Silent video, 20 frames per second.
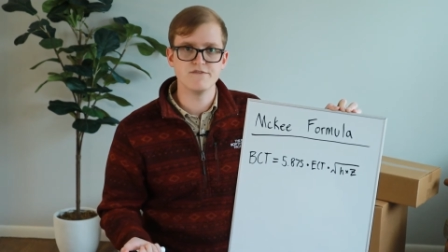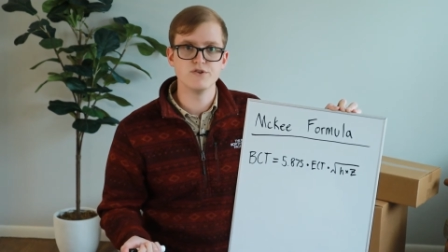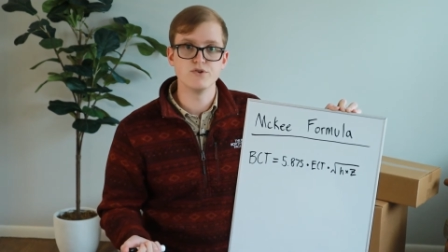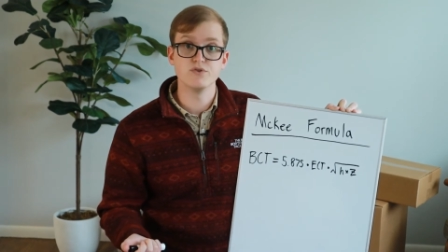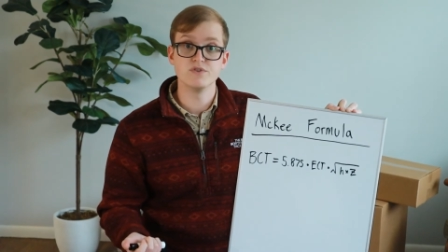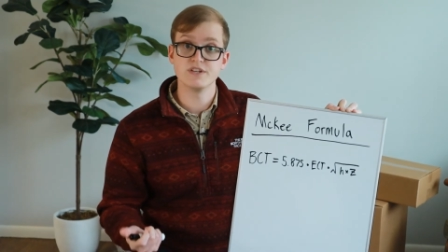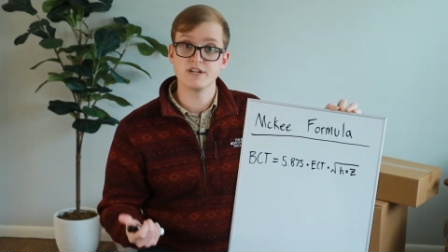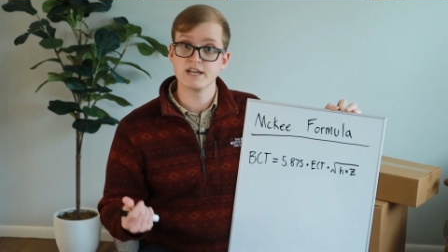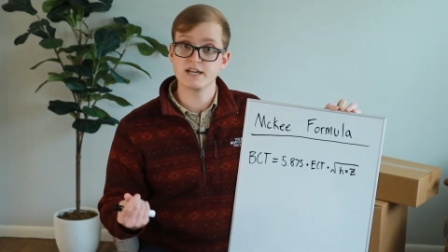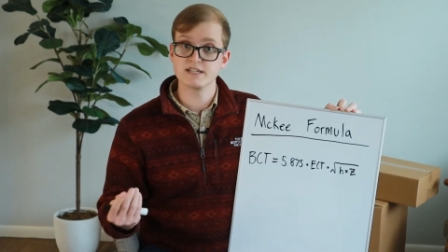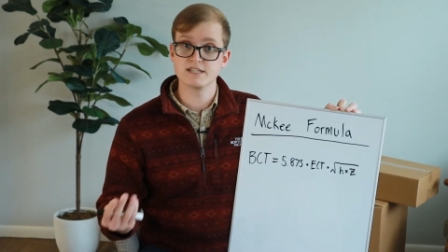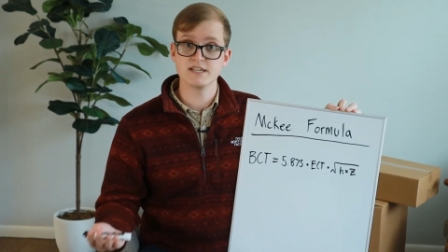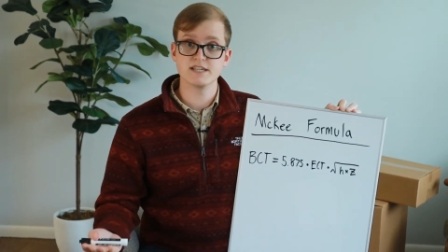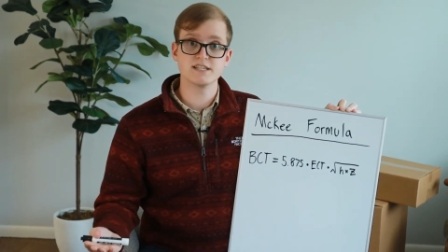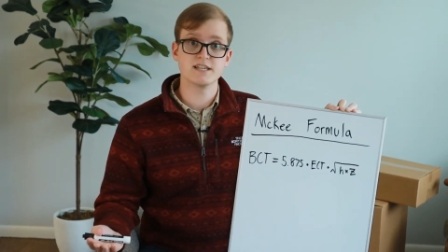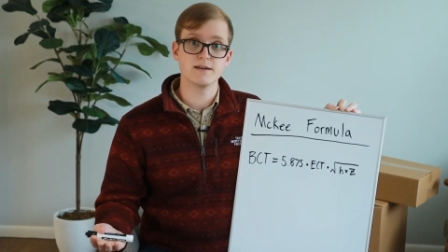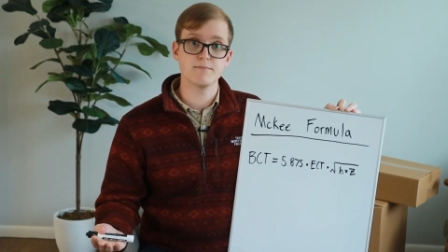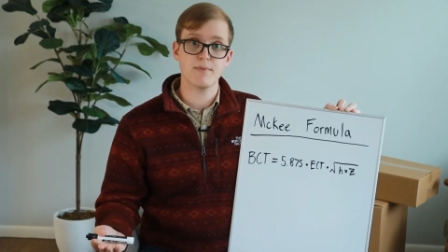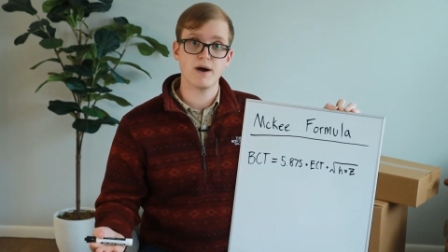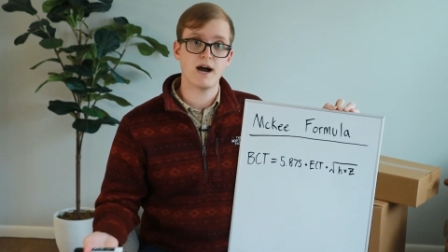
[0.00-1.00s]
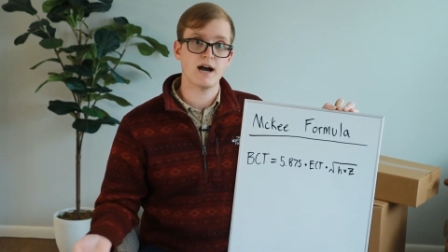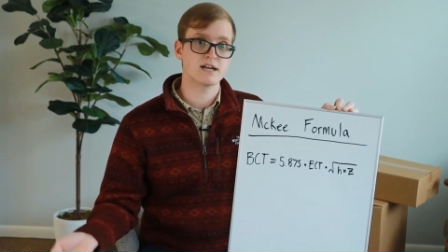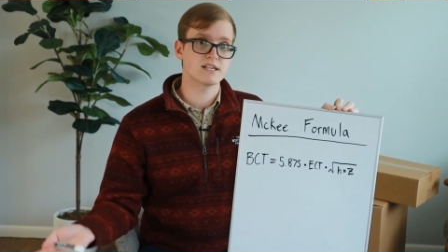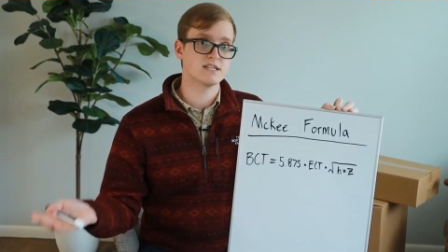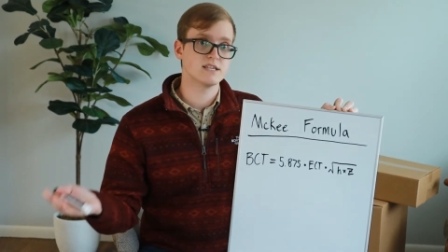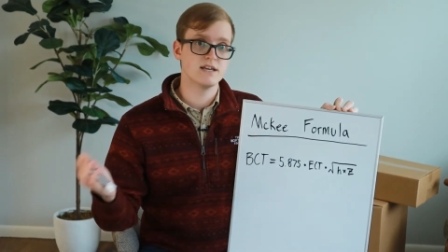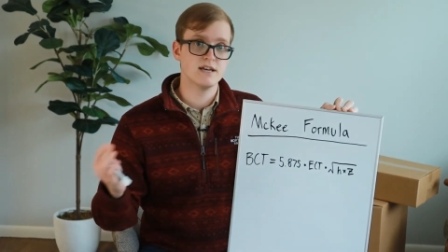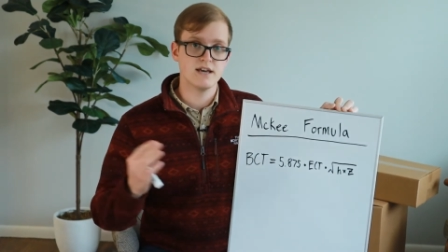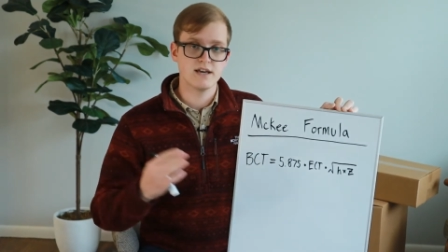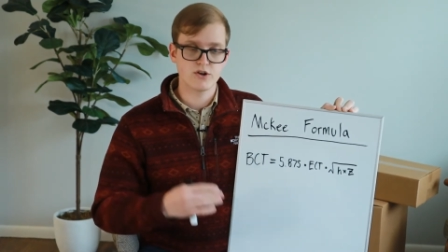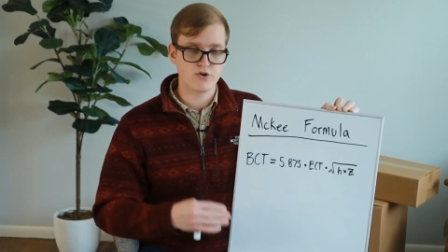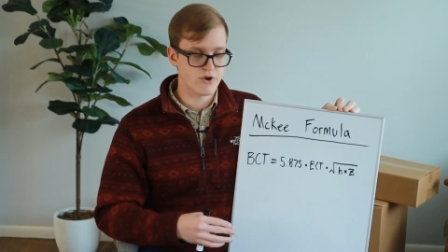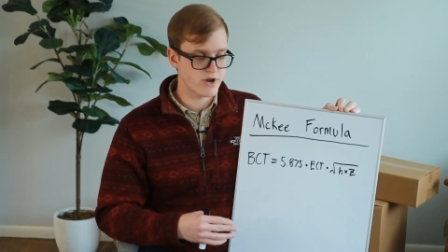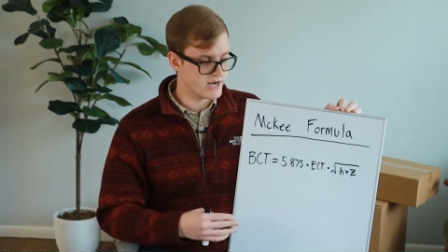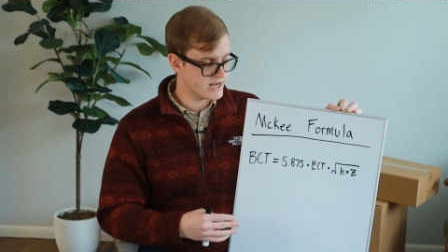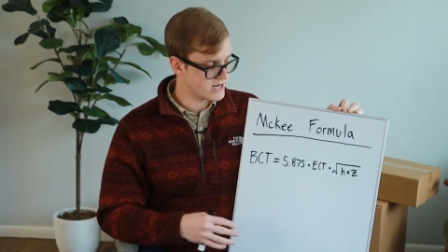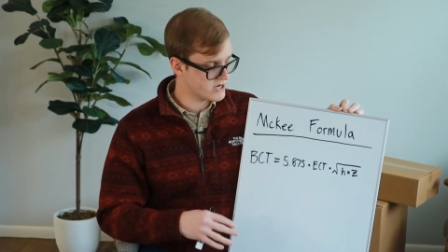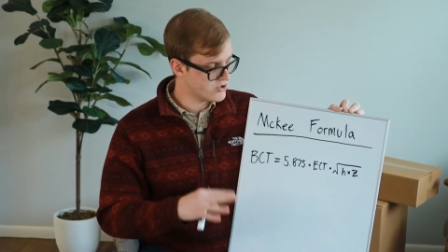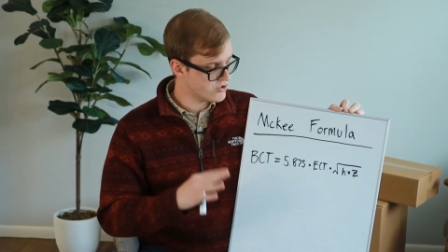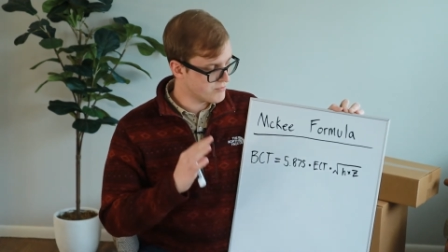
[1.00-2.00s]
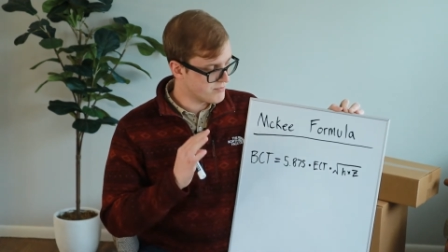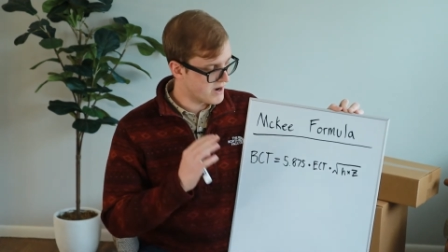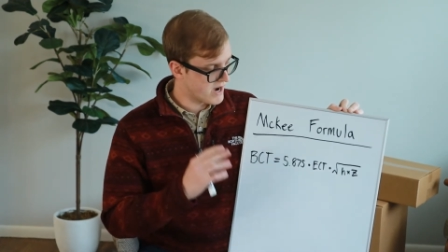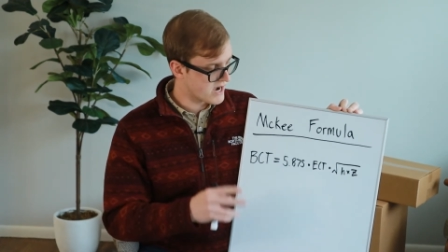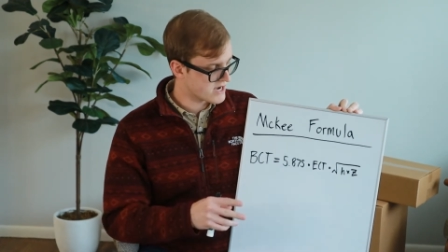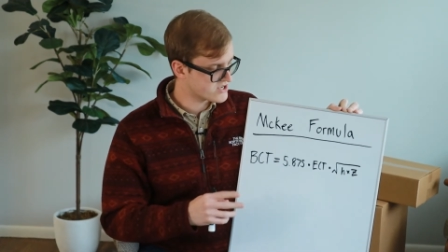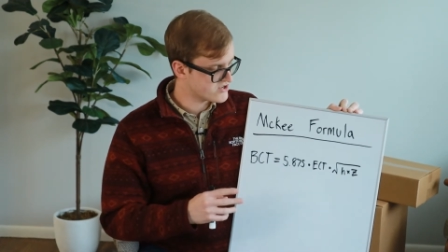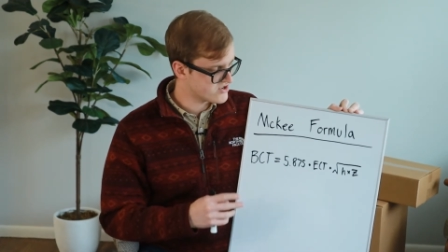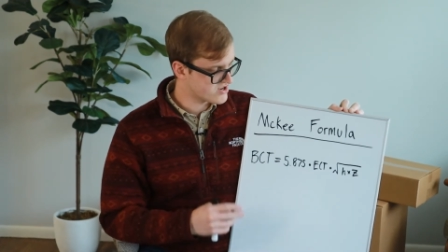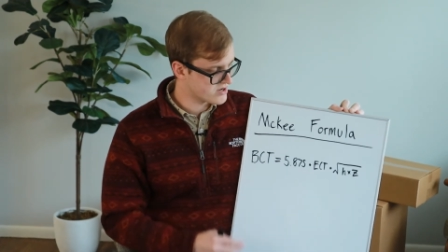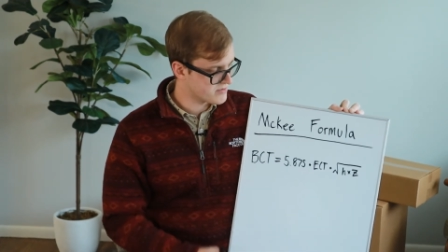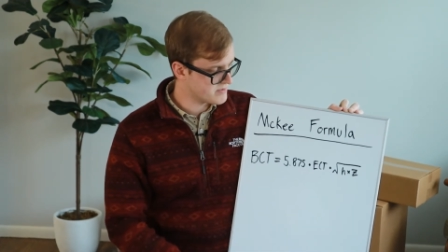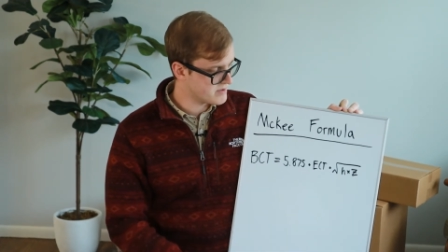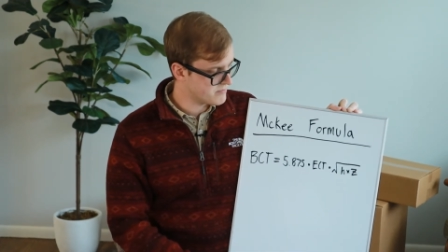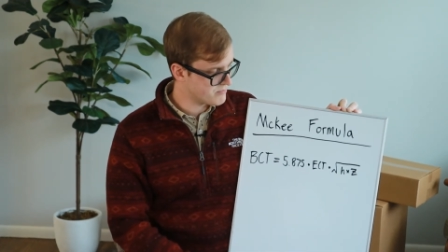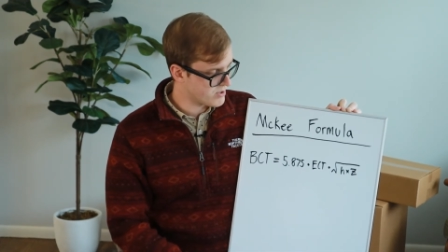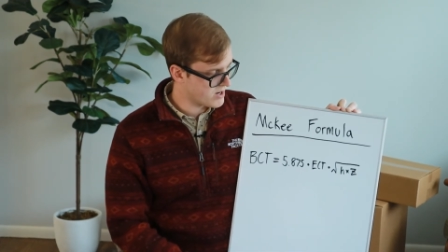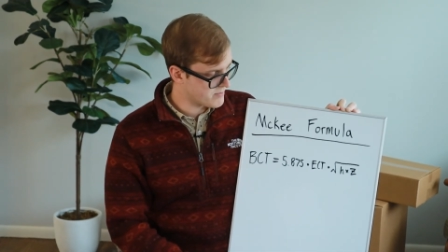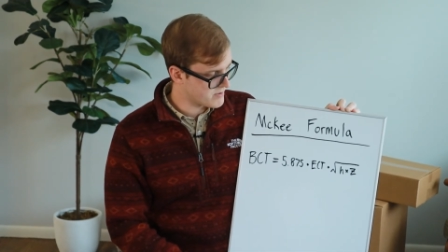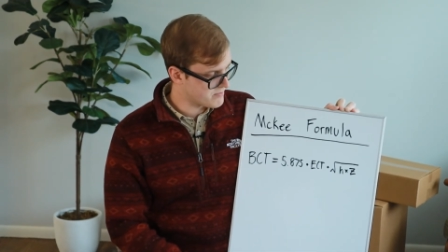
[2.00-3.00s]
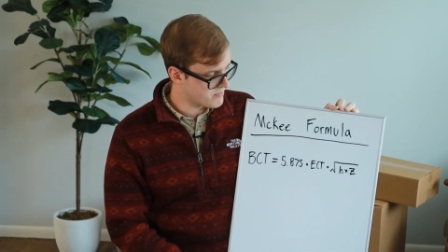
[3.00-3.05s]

you use an existing box. Creating a new box, you're going to be probably